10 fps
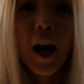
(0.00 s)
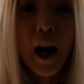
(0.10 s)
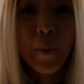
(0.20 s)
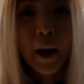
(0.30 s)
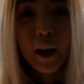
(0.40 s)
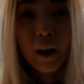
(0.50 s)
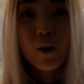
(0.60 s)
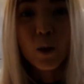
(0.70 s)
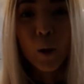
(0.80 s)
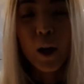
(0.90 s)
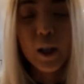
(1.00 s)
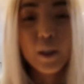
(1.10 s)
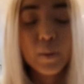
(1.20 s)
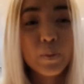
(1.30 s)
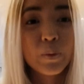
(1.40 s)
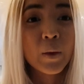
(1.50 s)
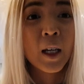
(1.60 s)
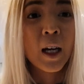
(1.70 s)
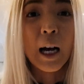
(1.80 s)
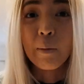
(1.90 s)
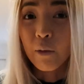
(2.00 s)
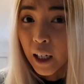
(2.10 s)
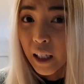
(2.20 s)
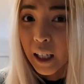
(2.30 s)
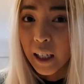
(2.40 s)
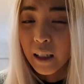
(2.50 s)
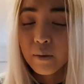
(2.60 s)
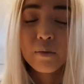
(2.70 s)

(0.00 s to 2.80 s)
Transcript: i'm heading off to work i'm running late